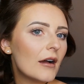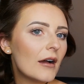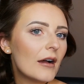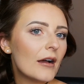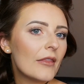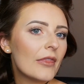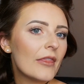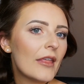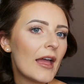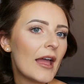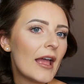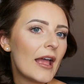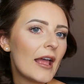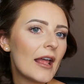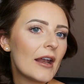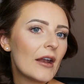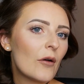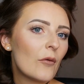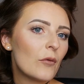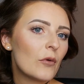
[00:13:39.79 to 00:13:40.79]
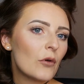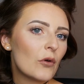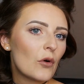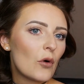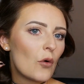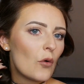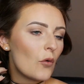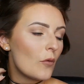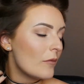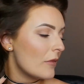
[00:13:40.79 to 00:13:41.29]
and then we'll
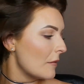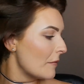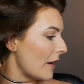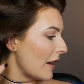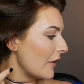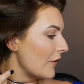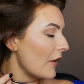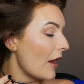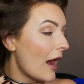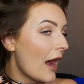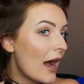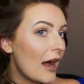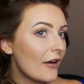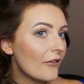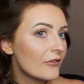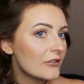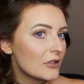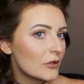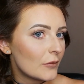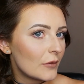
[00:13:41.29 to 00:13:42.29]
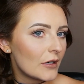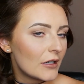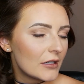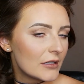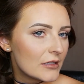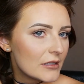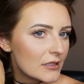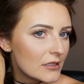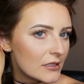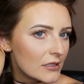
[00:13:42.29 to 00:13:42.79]
comb them out
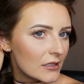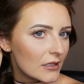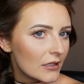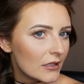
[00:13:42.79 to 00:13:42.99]
afterwards.